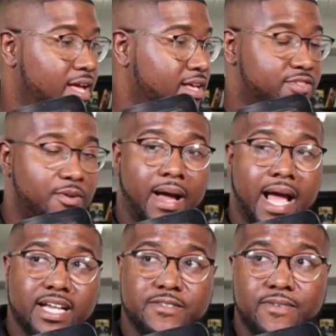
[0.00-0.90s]
So by
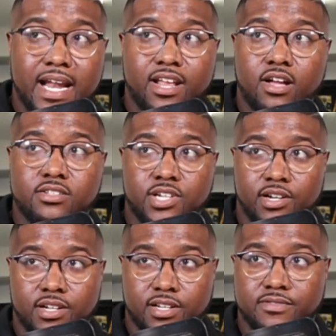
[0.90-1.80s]
us finding
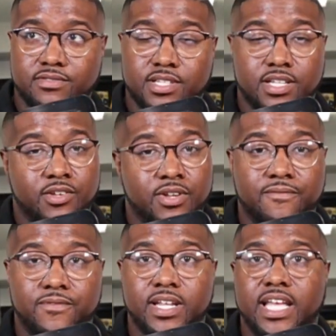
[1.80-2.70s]
alternatives, you didn't
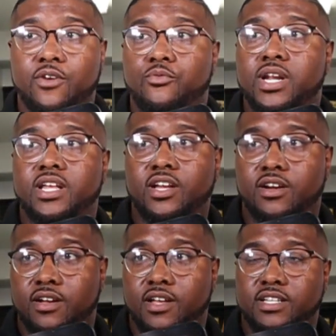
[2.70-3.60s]
fully get rid of
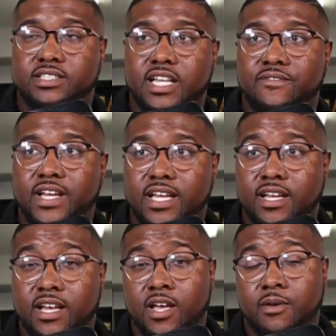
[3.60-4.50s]
your TV
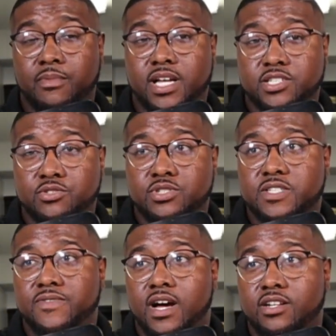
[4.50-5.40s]
because you just
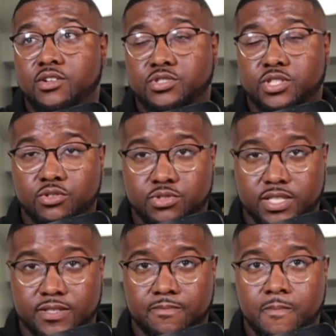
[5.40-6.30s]
found a new solution.